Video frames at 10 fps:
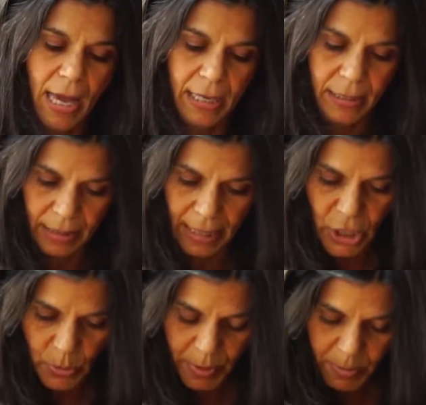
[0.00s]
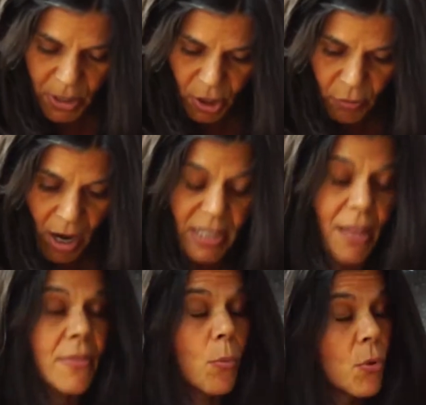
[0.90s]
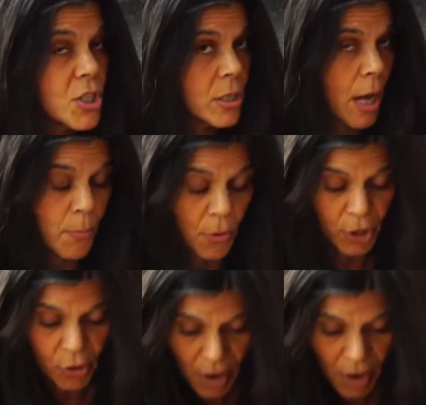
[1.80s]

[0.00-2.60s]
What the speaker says: And again, she pins me to the ground, and when I'm on